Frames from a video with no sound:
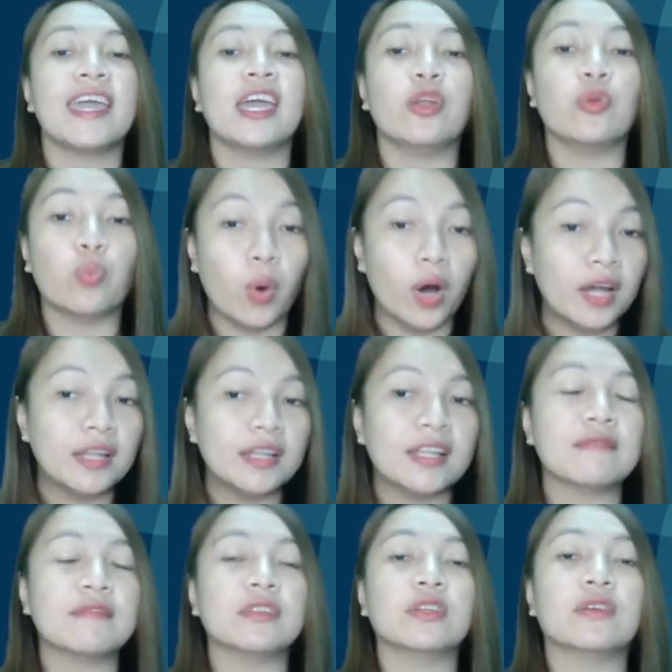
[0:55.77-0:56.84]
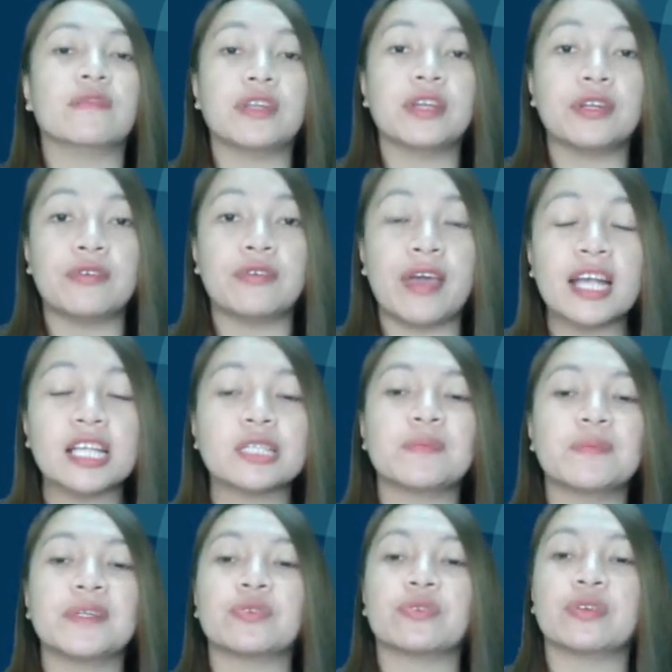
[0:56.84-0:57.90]
and one level of another
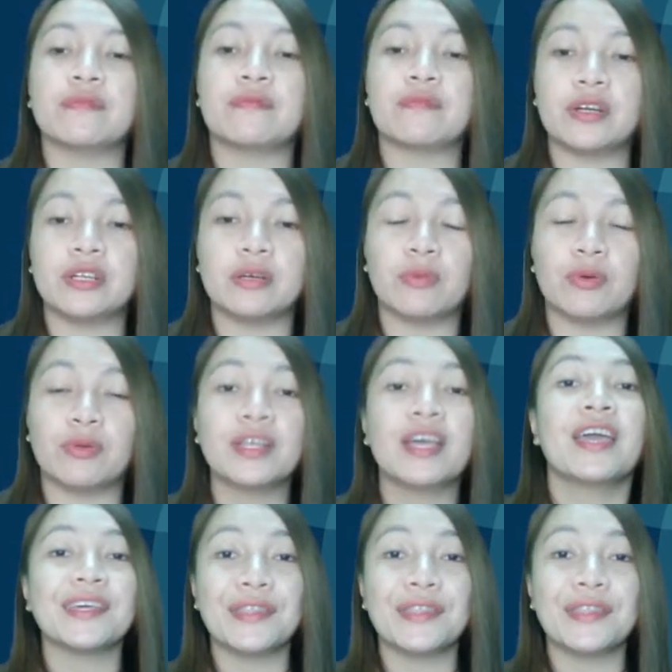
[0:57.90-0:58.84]
explanatory variable,